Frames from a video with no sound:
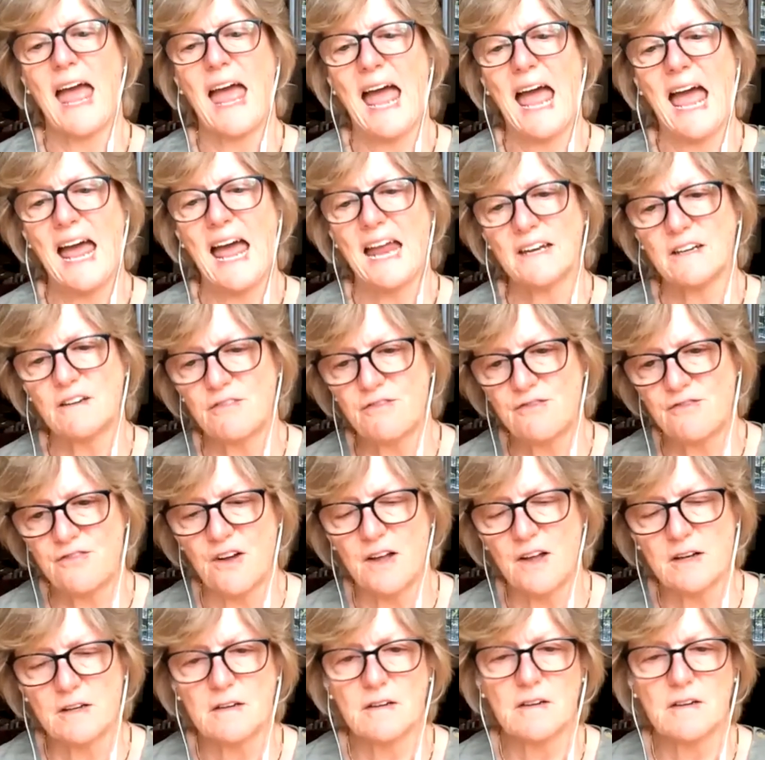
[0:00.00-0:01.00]
and
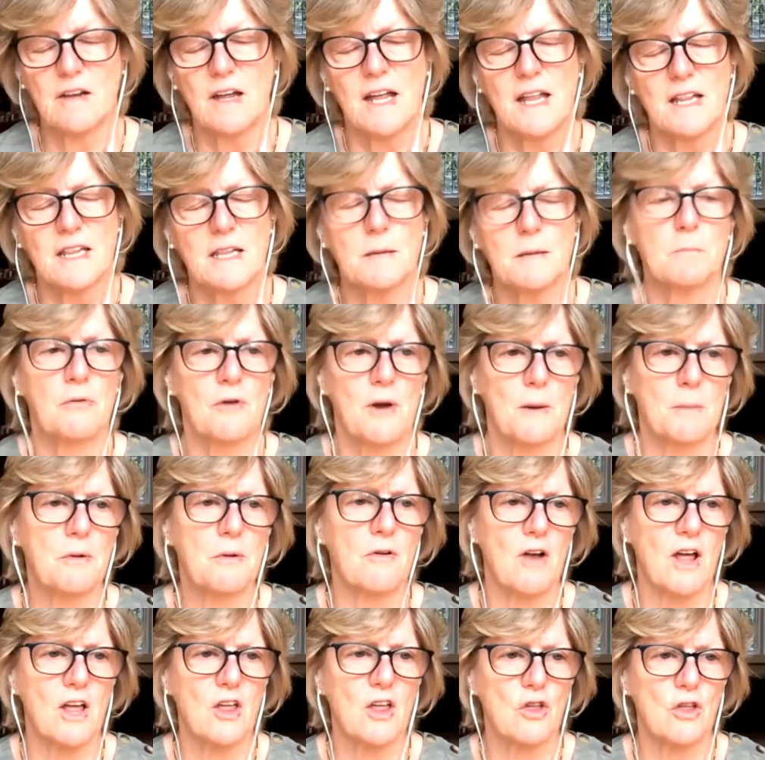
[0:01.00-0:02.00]
fund the
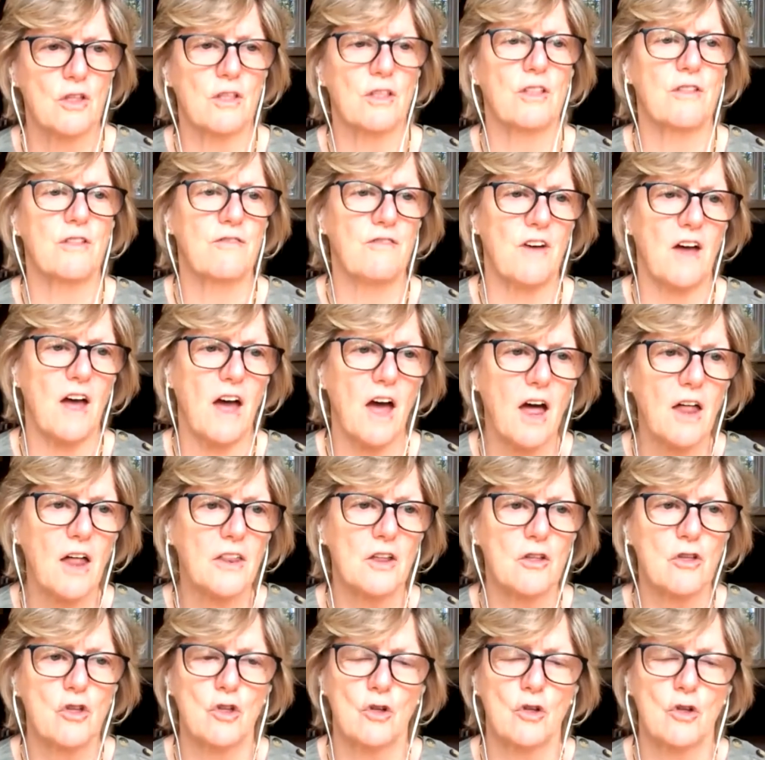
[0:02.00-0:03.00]
preparations for
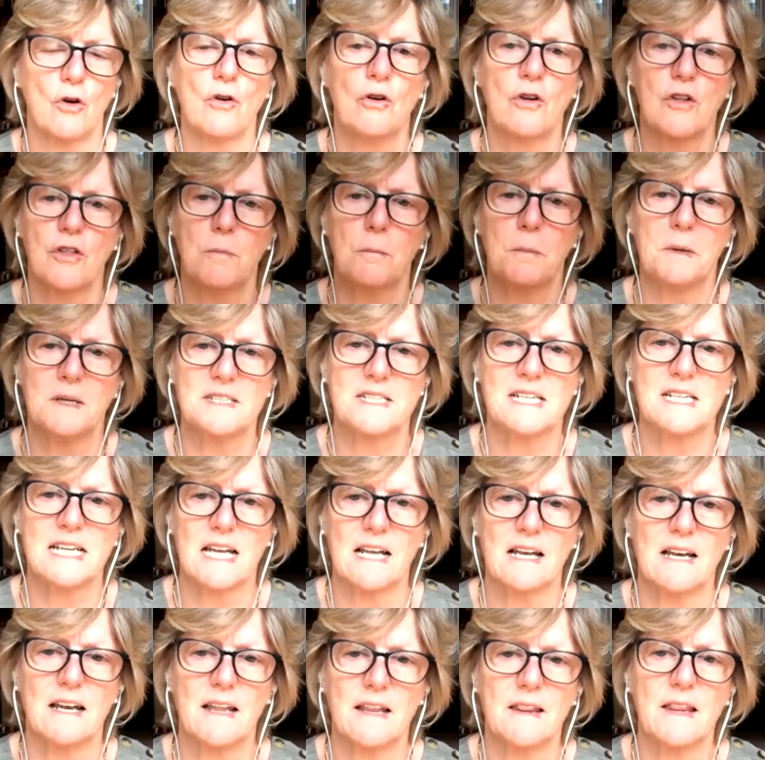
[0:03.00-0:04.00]
other shocks,
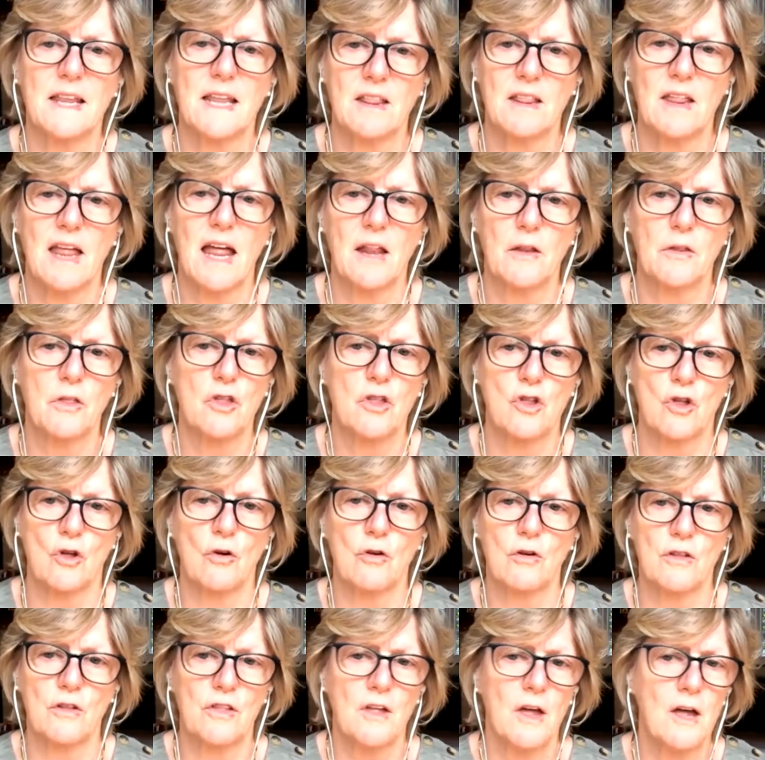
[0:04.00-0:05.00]
particularly these health
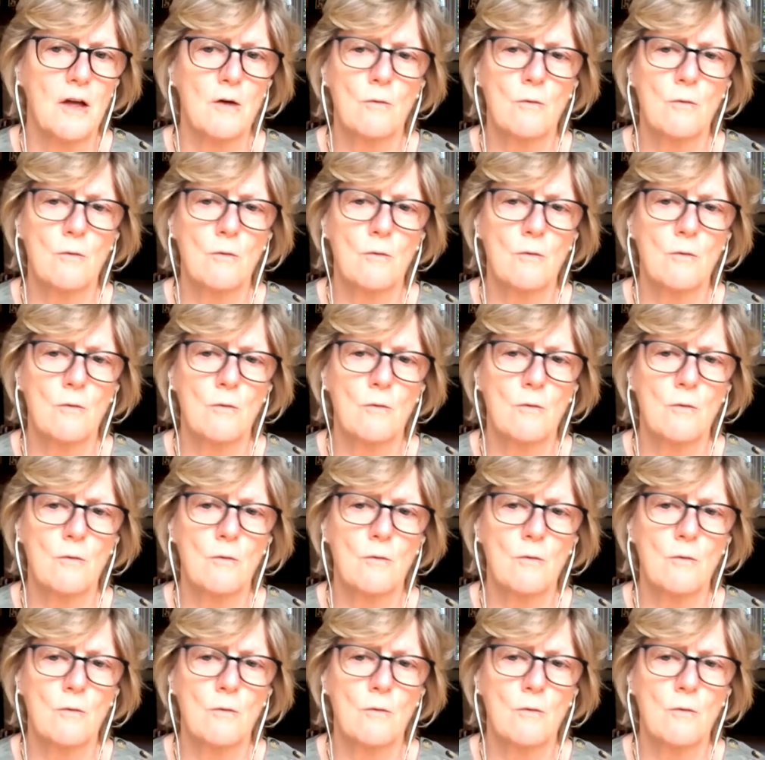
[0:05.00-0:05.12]
shocks,